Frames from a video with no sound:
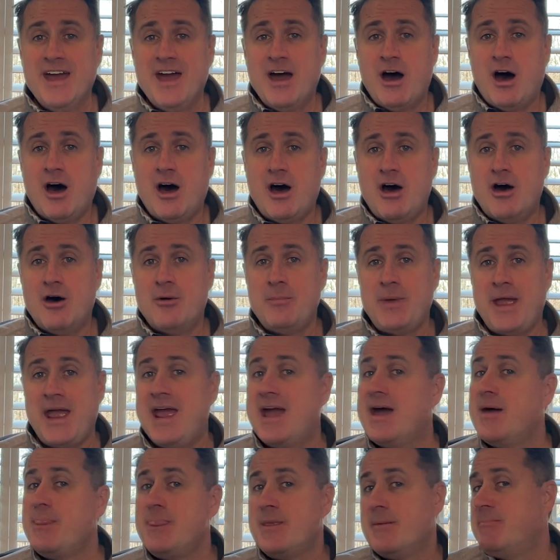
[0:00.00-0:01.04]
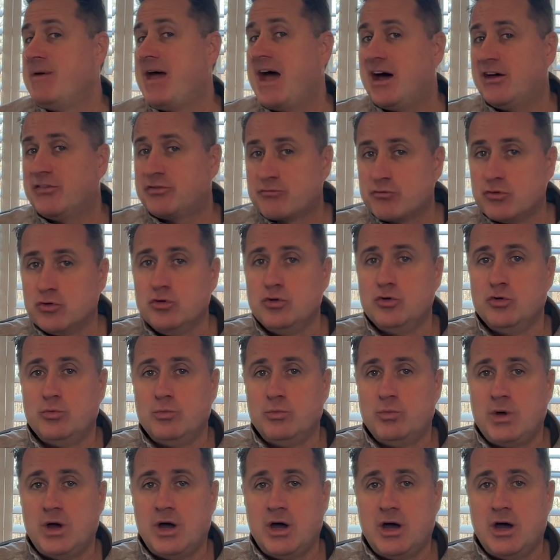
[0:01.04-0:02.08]
and the
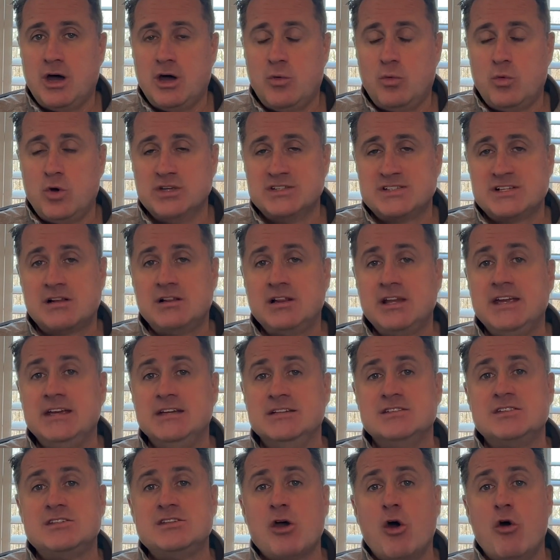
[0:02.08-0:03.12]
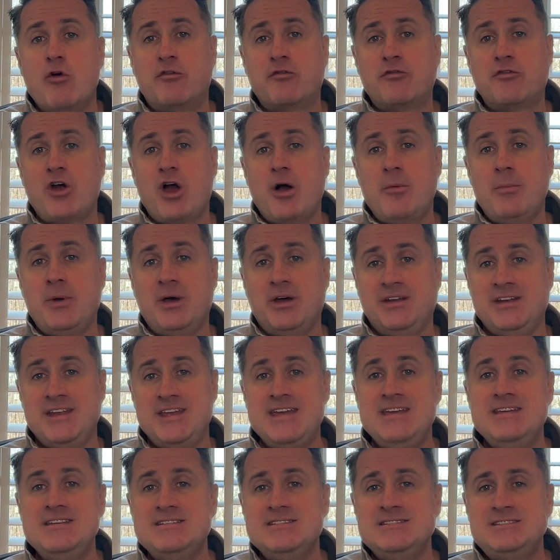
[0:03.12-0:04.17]
bathroom was clean. So from an
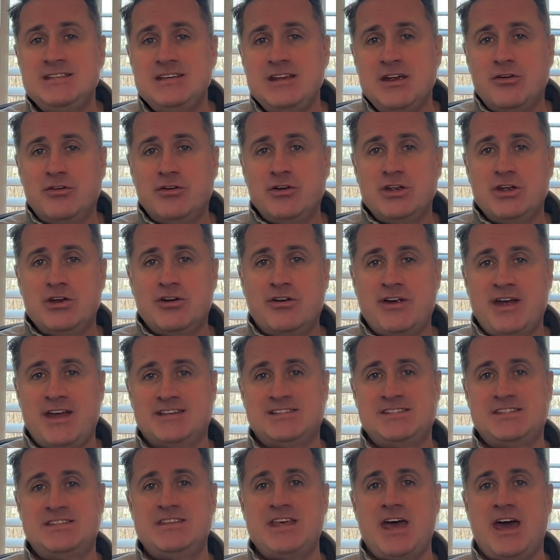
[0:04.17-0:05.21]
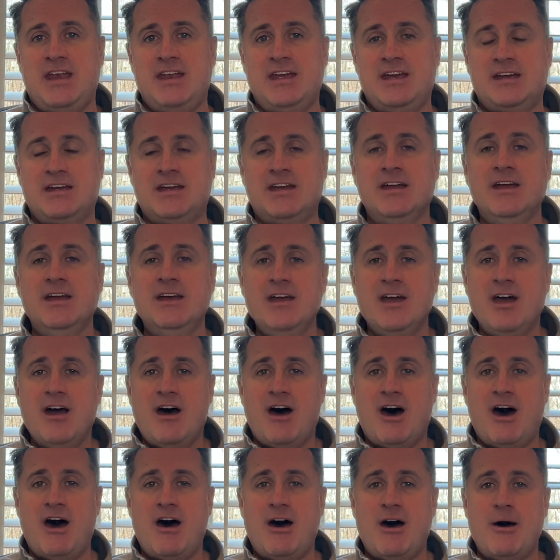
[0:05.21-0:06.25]
interior aesthetic,
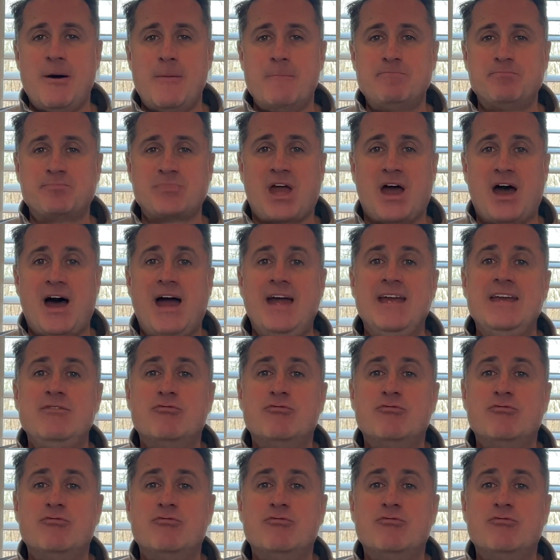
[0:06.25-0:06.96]
I